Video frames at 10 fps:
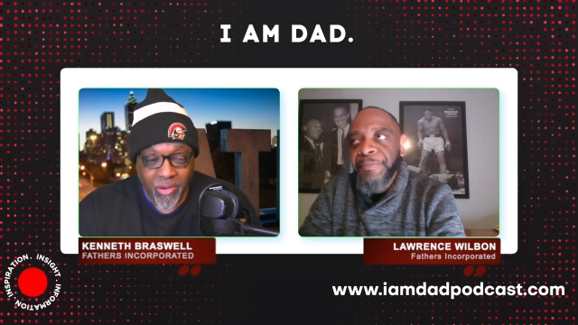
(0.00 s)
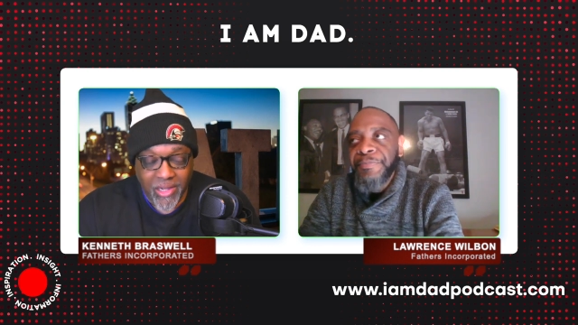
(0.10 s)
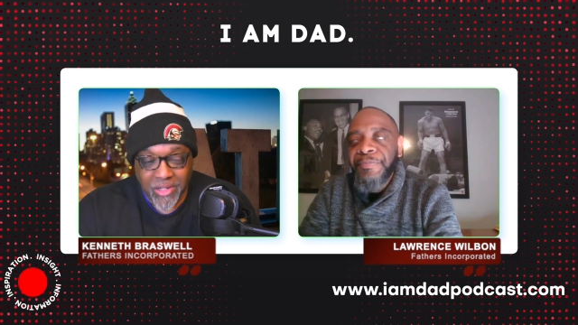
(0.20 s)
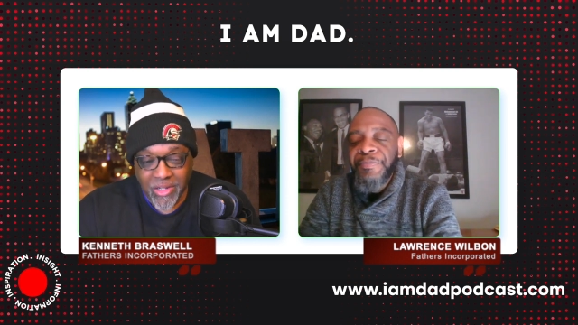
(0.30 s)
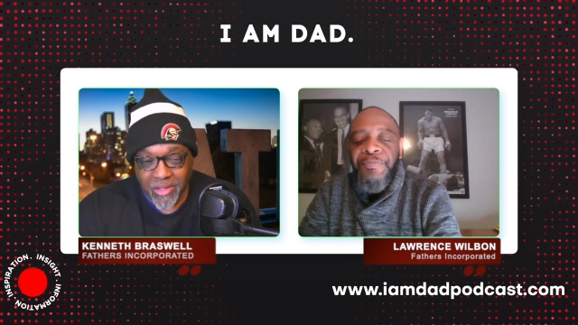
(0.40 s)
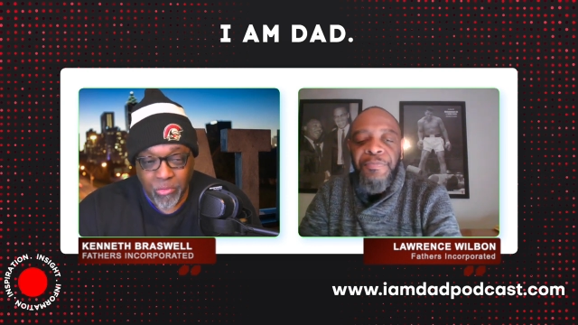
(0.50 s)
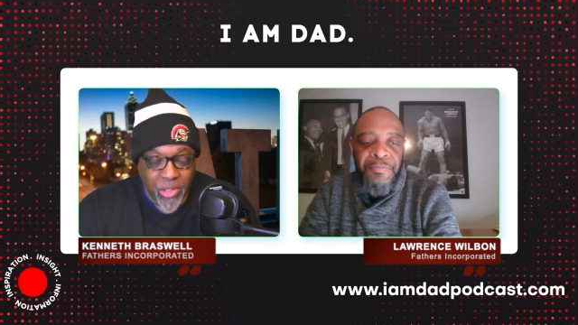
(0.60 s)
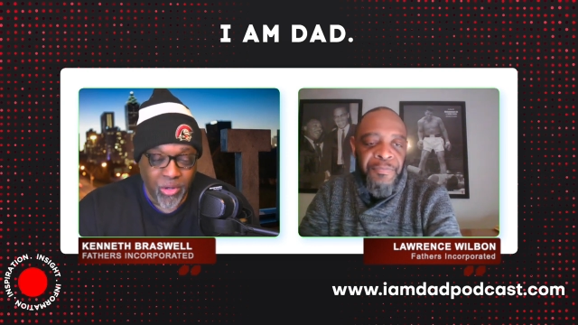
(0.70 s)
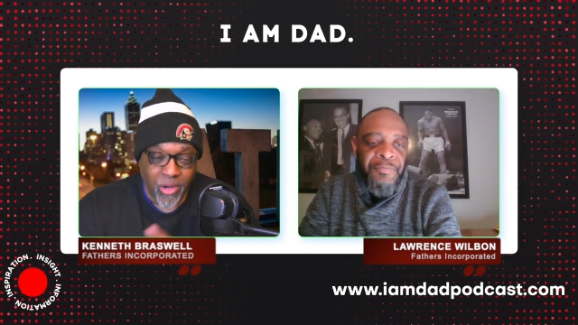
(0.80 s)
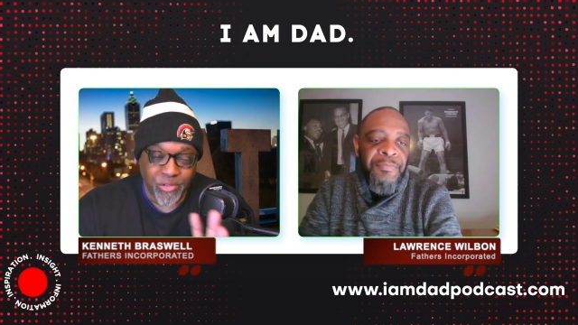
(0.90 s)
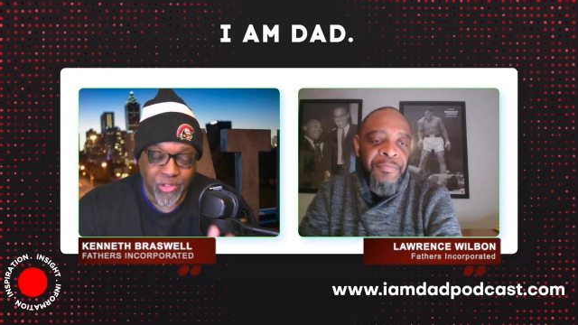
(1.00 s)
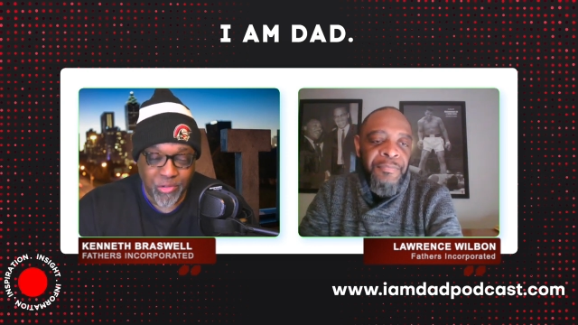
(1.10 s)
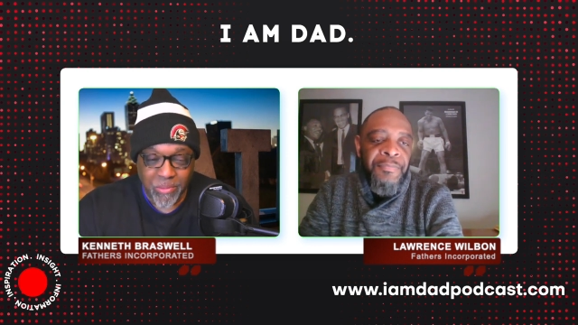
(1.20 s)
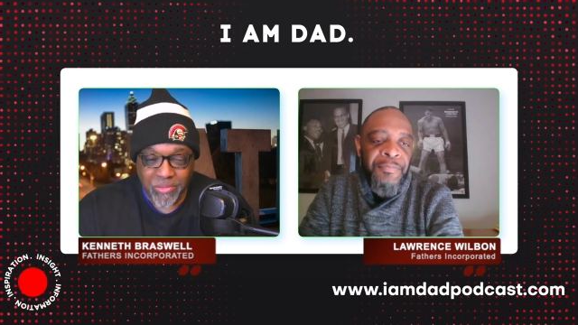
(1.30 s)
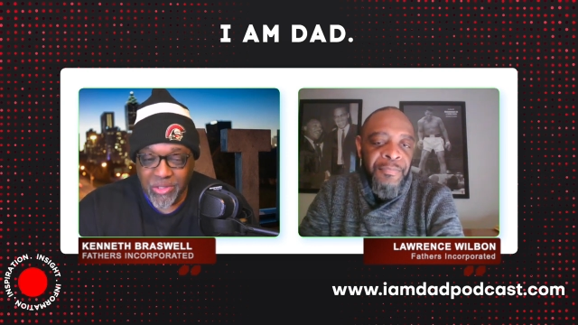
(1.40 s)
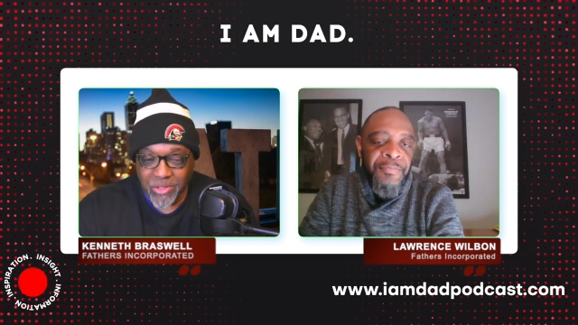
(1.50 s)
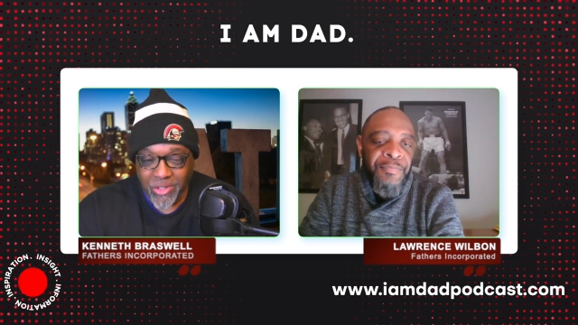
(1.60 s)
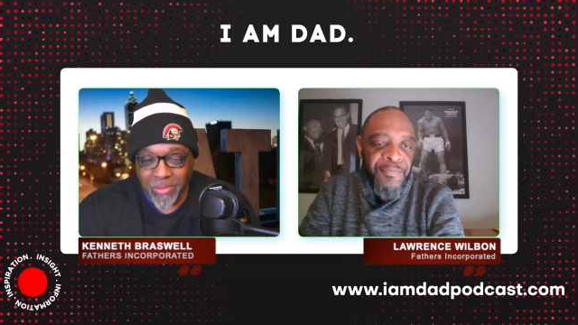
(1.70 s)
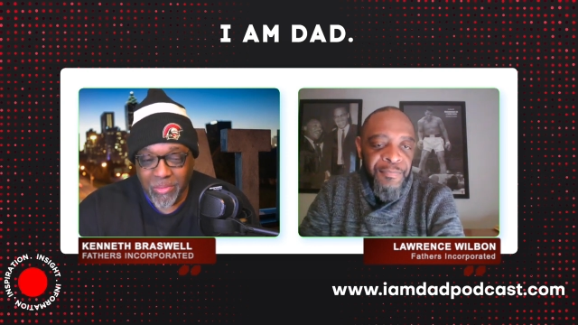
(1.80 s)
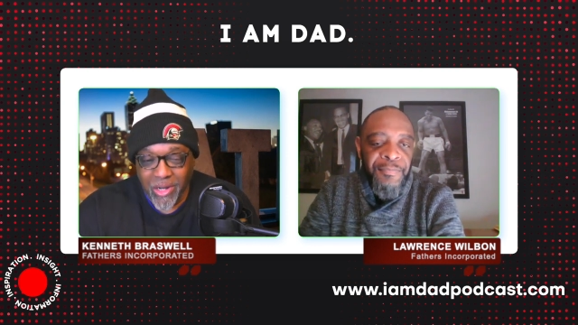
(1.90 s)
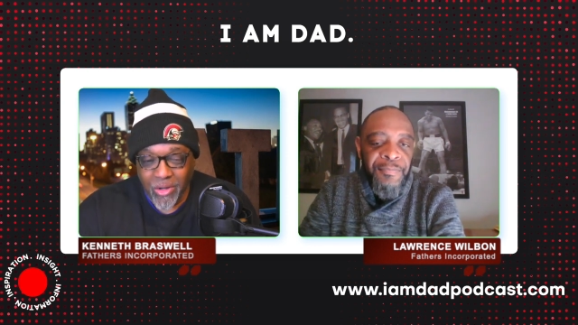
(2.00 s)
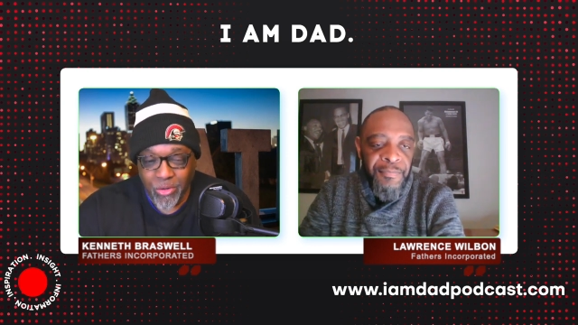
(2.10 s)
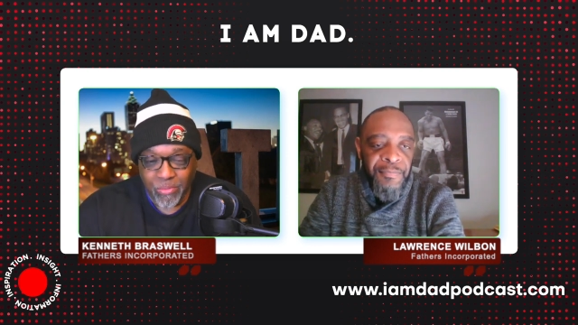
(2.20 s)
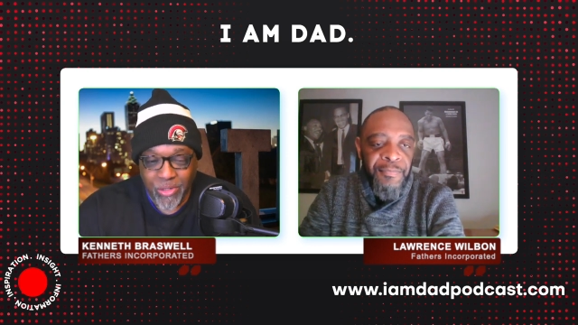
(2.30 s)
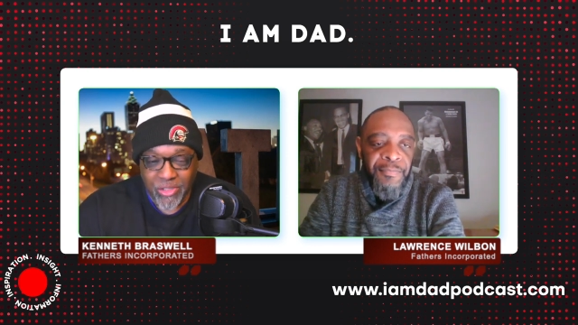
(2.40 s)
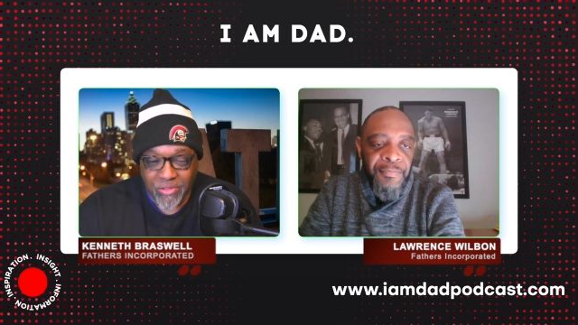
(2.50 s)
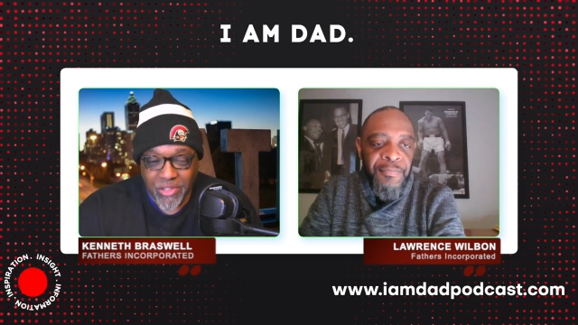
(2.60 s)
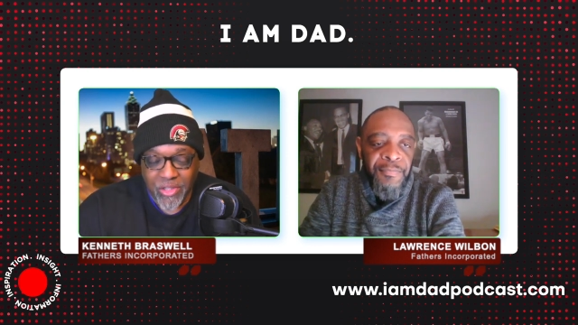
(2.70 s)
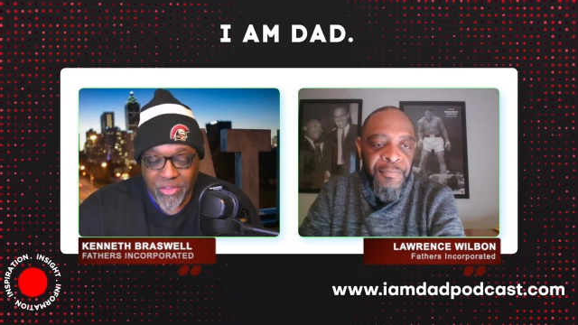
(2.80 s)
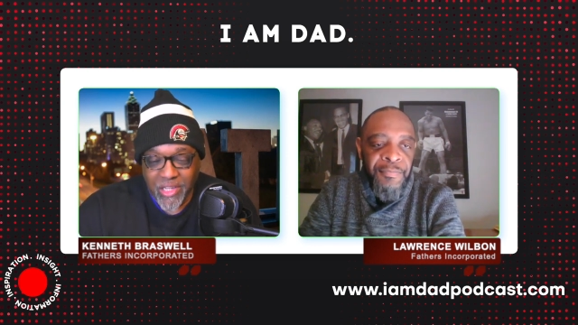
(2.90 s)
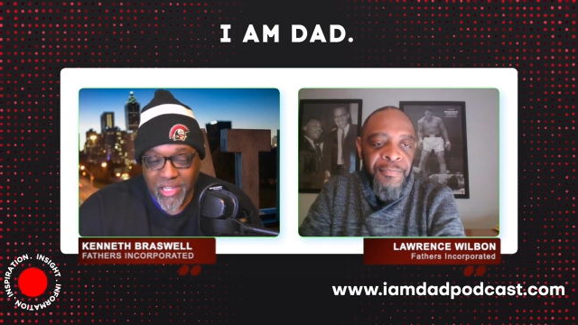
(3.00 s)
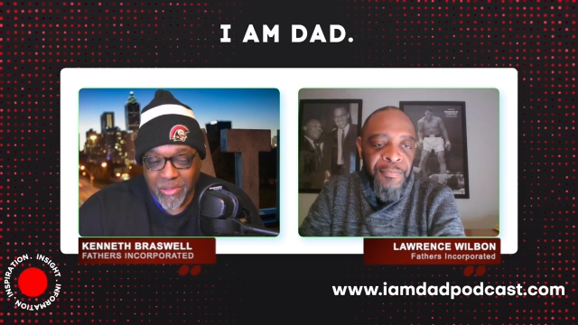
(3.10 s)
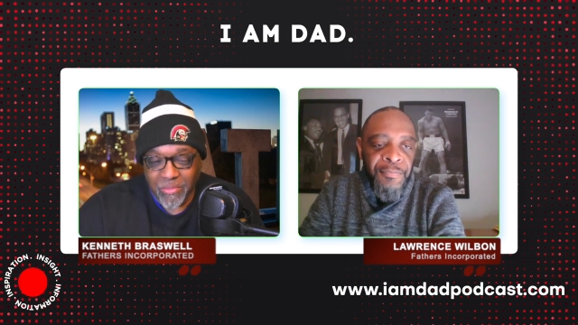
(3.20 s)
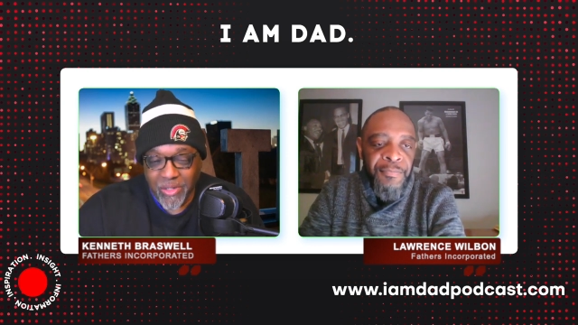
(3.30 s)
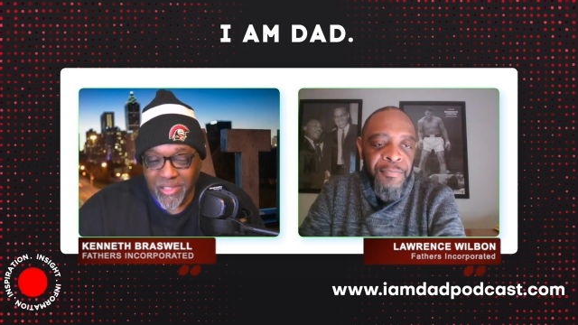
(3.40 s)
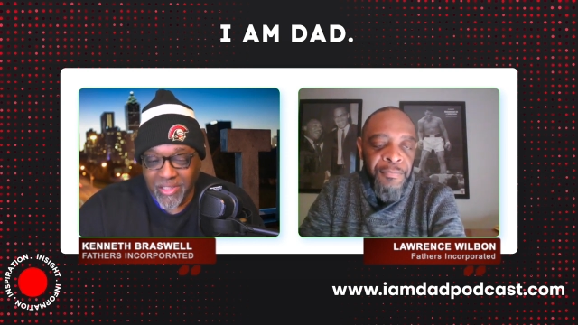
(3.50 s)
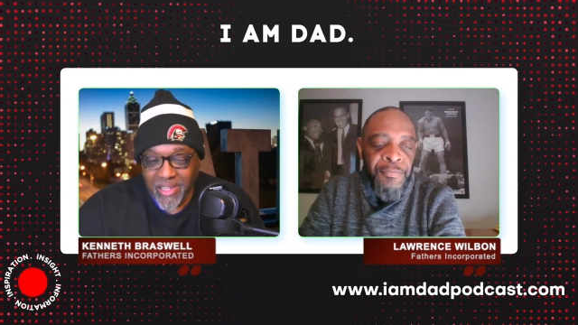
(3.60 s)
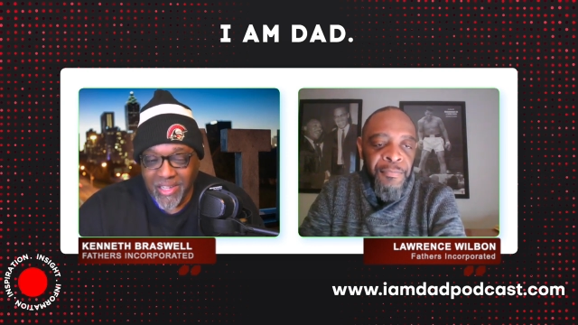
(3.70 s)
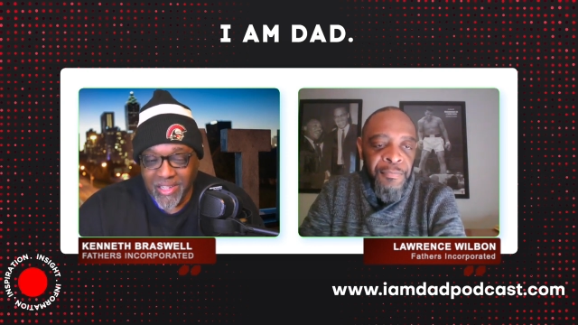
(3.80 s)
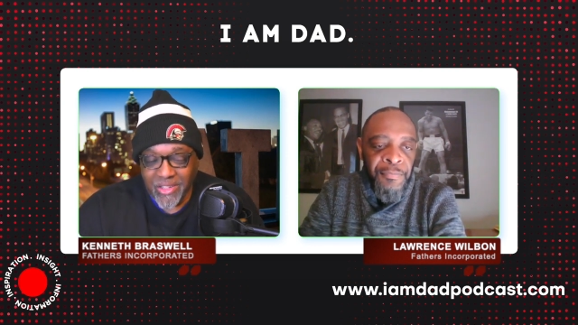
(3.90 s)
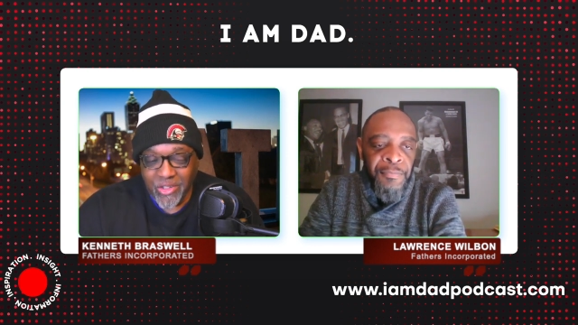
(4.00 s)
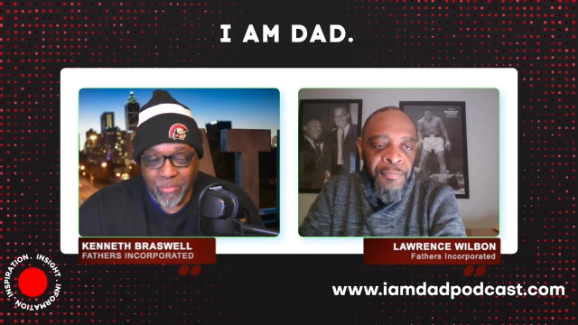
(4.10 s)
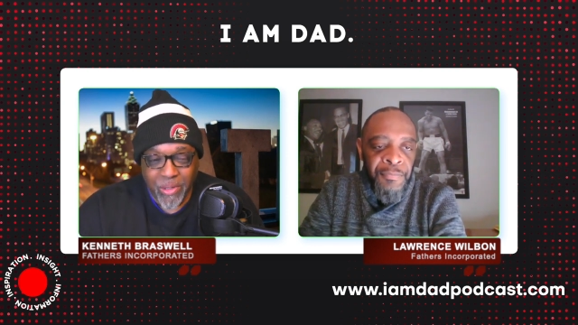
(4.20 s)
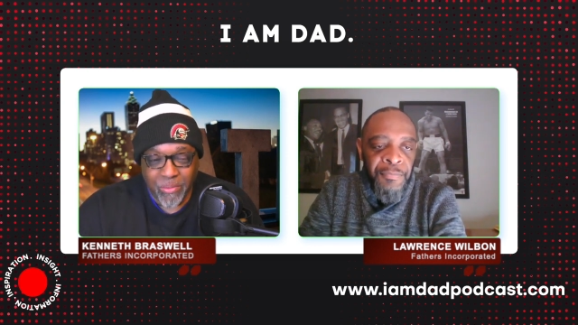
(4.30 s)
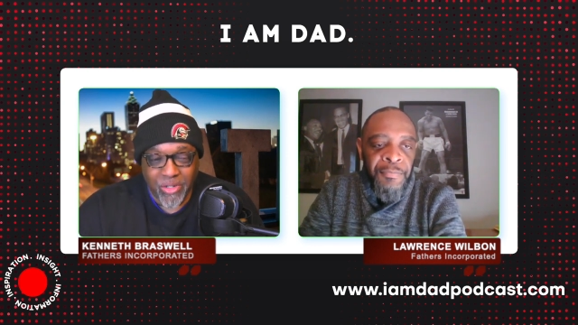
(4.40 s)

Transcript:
Speaker 1: I went off script and talked about a whole bunch of other things. But you know, people are